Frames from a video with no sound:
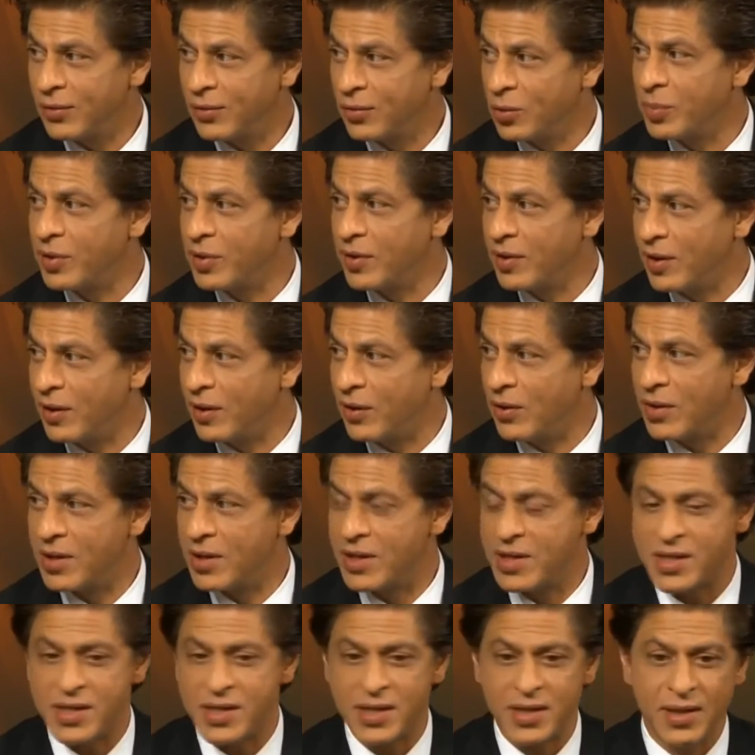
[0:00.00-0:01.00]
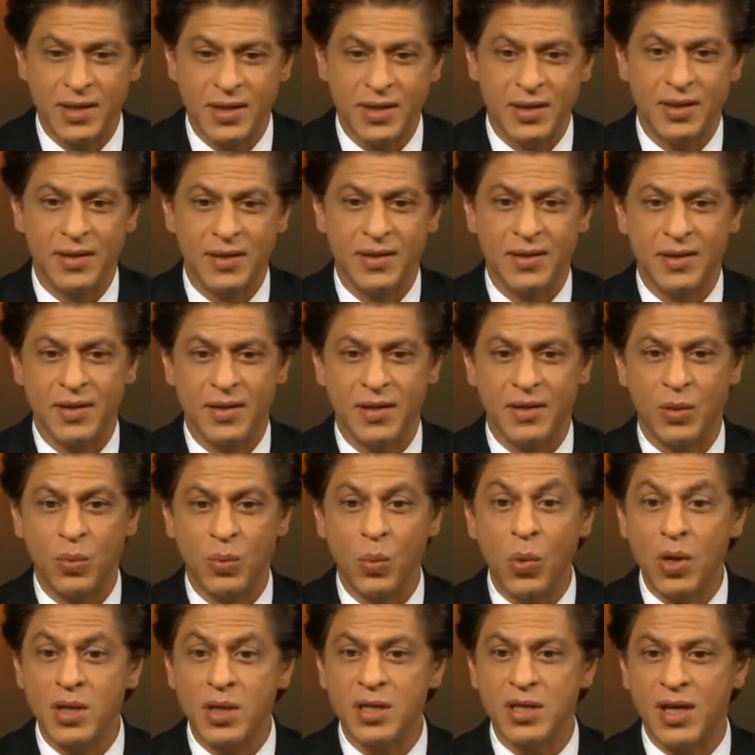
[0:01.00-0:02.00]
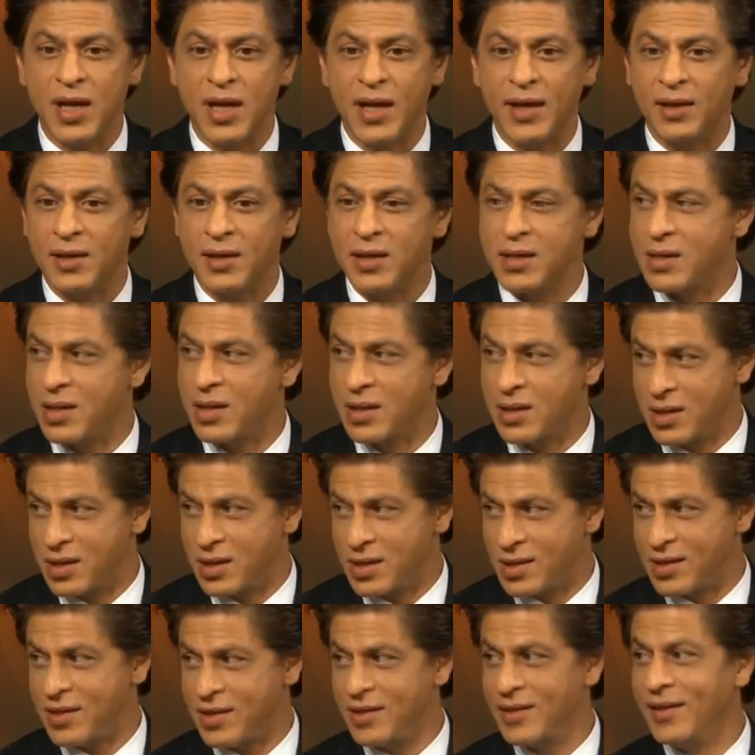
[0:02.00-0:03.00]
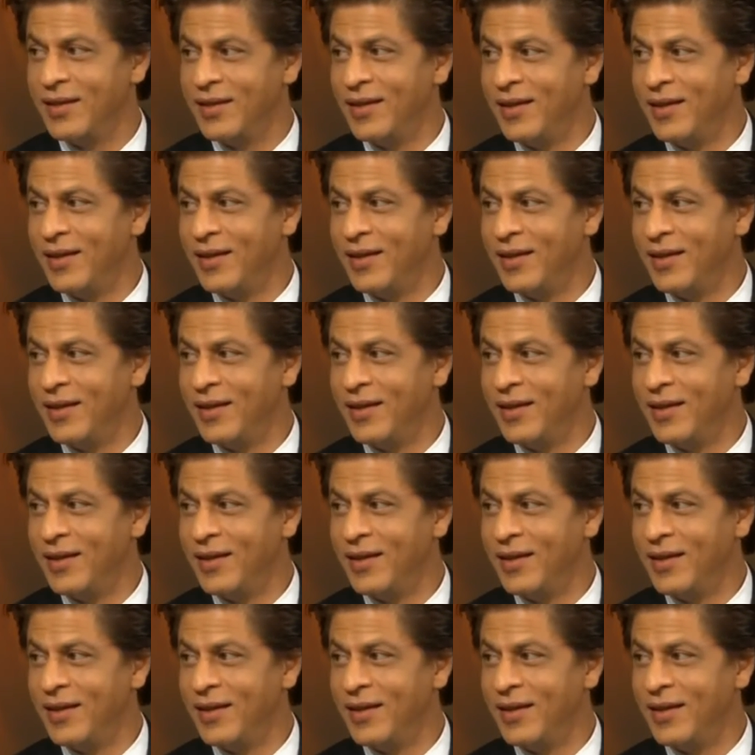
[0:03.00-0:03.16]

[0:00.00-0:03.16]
to be really honest, that awards like this exist.